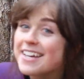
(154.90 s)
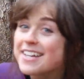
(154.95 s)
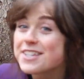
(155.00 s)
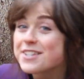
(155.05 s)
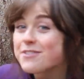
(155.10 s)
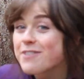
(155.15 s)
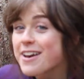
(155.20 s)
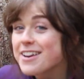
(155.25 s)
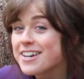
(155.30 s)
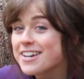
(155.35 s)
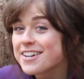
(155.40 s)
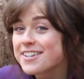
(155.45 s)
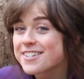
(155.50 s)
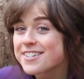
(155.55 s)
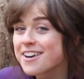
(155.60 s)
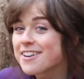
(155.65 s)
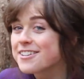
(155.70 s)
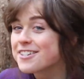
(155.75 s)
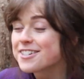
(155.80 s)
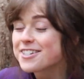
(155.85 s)
is ready to
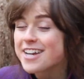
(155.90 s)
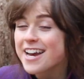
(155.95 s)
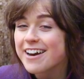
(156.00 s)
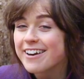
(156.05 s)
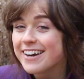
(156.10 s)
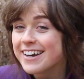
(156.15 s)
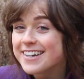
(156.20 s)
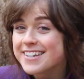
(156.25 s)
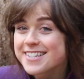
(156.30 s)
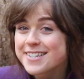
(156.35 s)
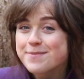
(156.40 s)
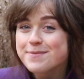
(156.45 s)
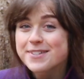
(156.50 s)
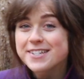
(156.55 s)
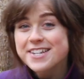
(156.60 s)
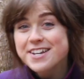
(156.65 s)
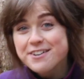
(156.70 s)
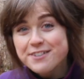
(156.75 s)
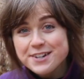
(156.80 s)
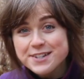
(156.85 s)
start sharing some
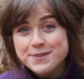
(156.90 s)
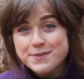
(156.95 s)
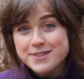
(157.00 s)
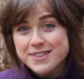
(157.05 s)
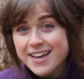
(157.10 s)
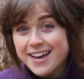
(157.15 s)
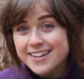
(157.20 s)
secrets with